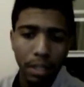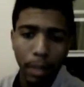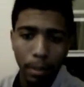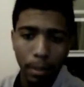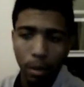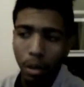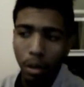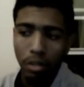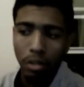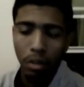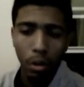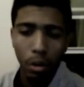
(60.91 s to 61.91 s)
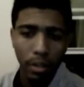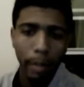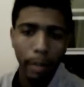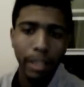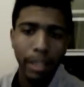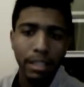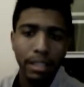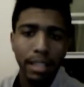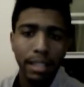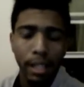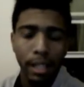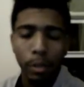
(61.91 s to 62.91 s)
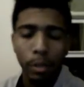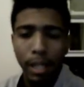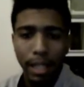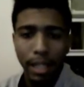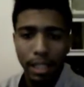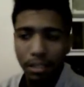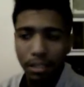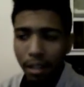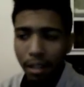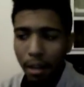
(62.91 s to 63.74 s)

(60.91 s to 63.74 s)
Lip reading: of paper or a scroll that basically says that he'll be like this